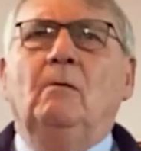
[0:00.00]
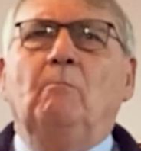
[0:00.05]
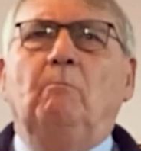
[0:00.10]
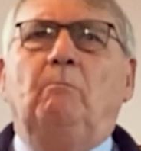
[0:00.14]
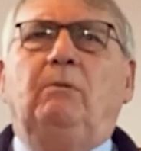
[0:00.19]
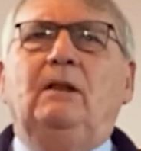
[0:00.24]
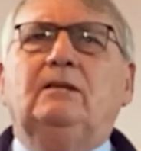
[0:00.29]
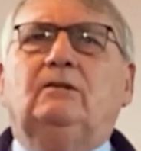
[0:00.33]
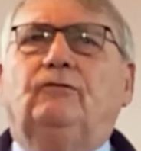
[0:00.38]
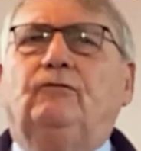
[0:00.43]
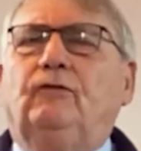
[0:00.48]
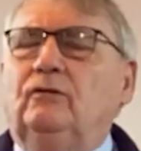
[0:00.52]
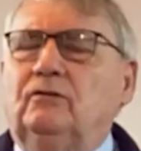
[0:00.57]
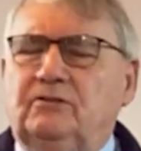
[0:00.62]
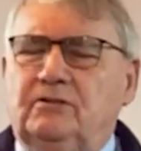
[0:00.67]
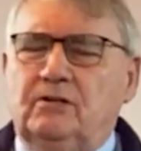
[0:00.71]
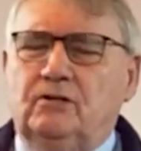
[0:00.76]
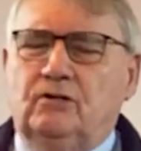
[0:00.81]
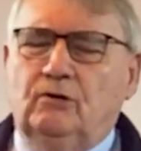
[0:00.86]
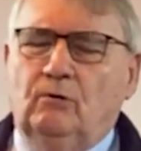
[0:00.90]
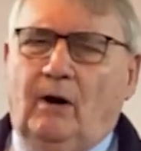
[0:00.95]
blissful
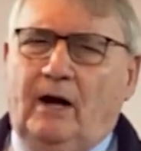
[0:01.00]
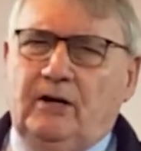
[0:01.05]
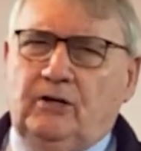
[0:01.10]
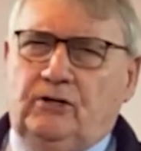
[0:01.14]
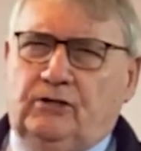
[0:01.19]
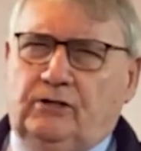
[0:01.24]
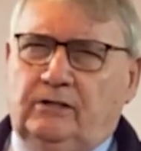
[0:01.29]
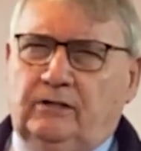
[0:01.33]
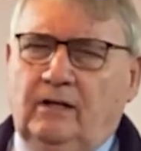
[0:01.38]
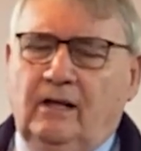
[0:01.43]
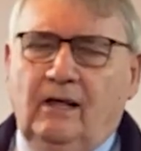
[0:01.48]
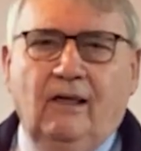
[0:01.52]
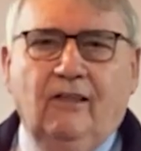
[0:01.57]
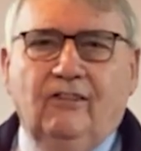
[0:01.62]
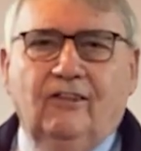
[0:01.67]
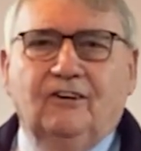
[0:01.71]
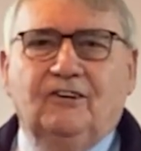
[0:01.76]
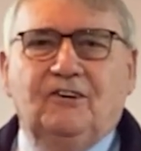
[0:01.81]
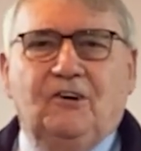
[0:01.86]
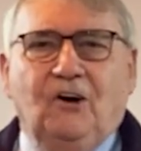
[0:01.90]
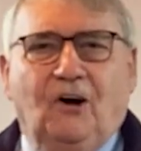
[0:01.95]
situation
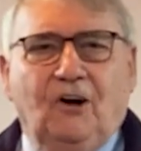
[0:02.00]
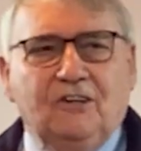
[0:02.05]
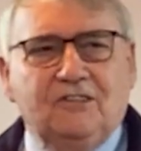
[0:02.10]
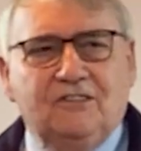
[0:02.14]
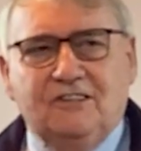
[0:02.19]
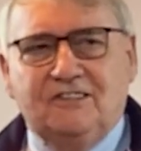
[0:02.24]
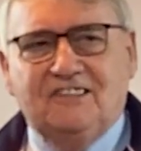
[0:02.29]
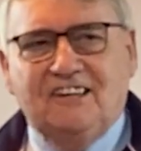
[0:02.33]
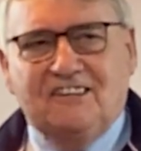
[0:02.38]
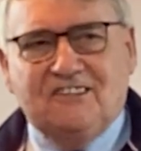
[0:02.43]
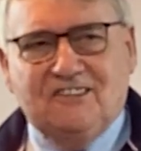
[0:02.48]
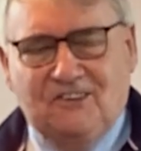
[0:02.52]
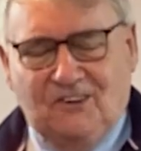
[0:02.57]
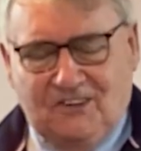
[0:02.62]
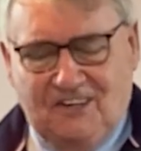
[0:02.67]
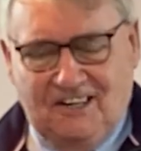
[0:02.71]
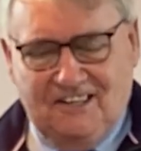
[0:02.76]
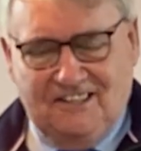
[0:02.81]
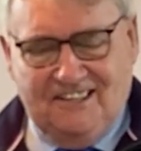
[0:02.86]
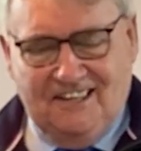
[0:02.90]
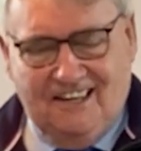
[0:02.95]
that God does not
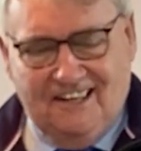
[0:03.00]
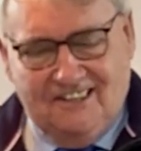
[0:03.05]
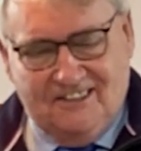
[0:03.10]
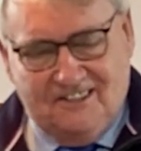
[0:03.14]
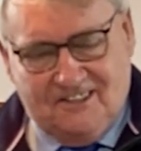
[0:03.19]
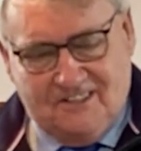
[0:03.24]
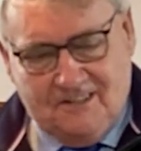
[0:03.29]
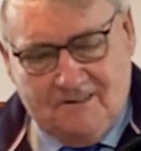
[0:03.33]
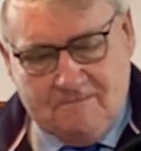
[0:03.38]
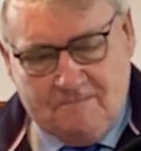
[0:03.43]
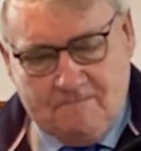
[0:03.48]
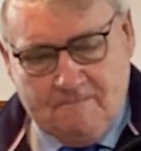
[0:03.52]
exist.